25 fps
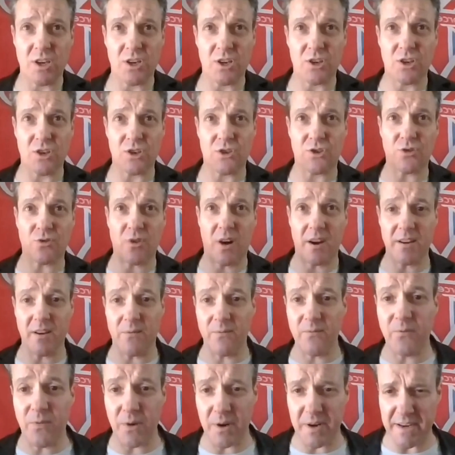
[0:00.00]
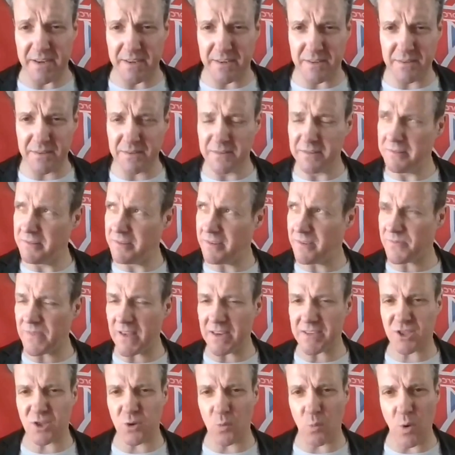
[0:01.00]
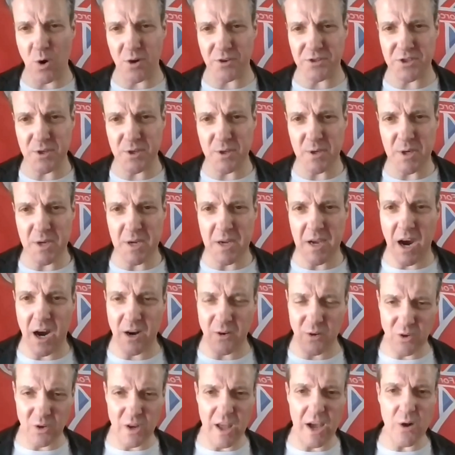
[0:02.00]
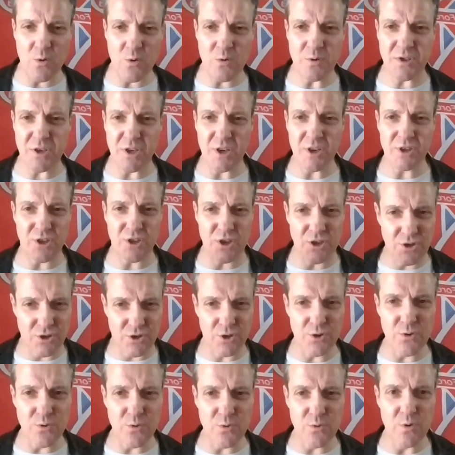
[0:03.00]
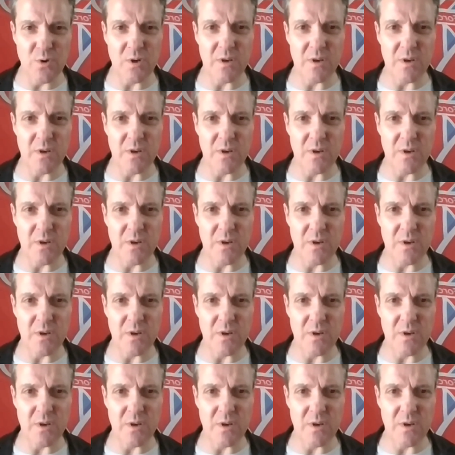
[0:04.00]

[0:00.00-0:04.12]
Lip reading: triumvirate, if that's the word, are allowed to do